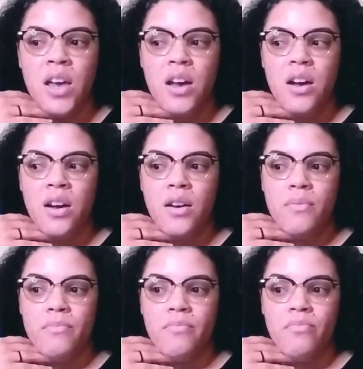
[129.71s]

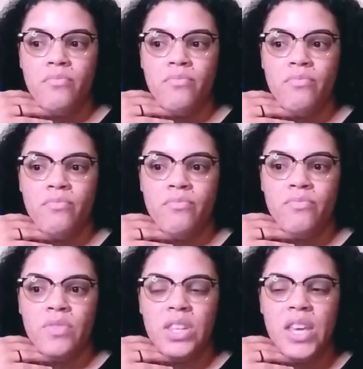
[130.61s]
Um,
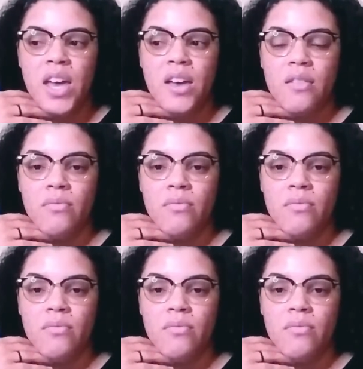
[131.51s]
yeah,